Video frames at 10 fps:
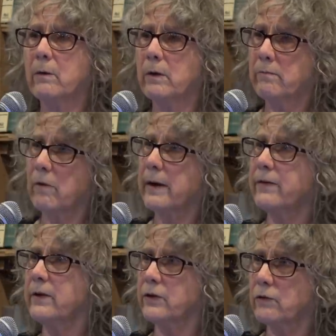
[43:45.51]
would write
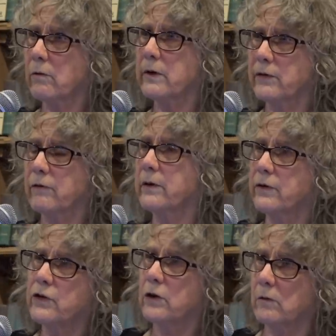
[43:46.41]
these stories for
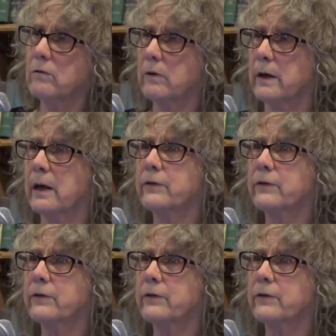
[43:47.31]
his children,